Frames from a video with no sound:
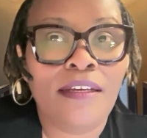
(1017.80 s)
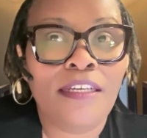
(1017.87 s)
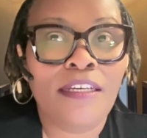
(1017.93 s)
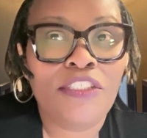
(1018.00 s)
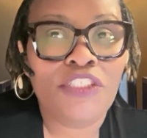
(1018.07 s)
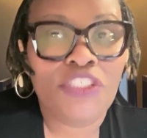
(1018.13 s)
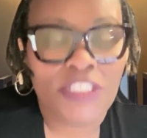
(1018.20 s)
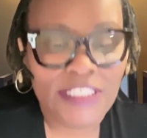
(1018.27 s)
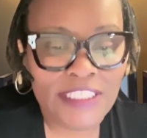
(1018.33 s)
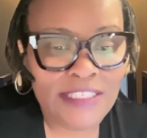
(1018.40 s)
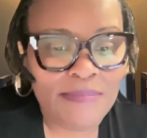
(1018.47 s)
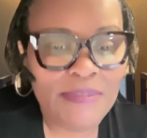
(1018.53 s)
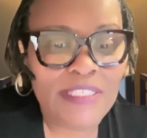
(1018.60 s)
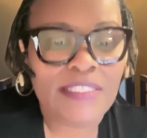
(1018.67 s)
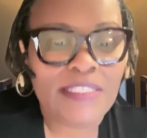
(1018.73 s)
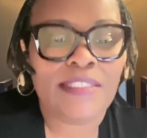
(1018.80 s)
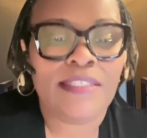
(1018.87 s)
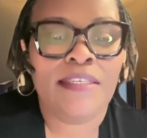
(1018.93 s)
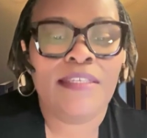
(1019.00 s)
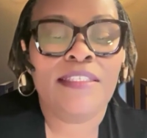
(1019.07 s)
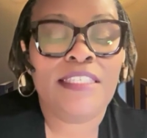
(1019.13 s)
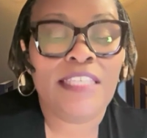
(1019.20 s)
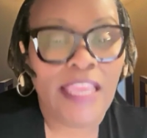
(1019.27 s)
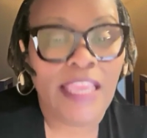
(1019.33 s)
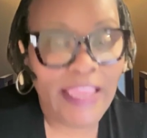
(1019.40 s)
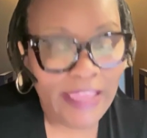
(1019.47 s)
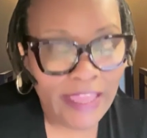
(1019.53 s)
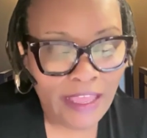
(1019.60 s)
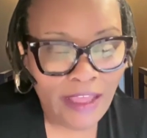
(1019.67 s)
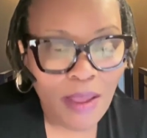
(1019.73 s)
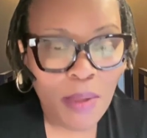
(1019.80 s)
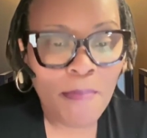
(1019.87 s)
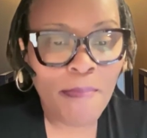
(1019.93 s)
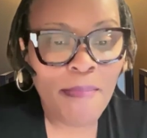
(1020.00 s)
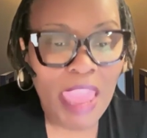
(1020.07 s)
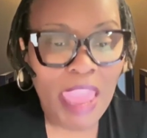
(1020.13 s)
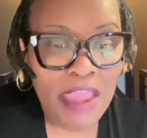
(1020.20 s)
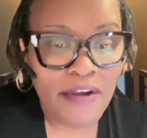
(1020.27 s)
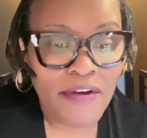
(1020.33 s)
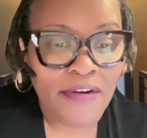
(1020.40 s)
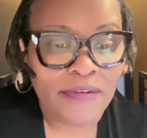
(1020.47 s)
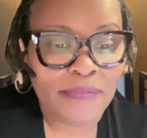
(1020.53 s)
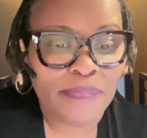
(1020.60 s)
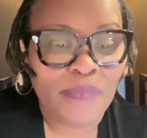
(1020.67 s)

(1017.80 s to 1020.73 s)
adjustments to income matter?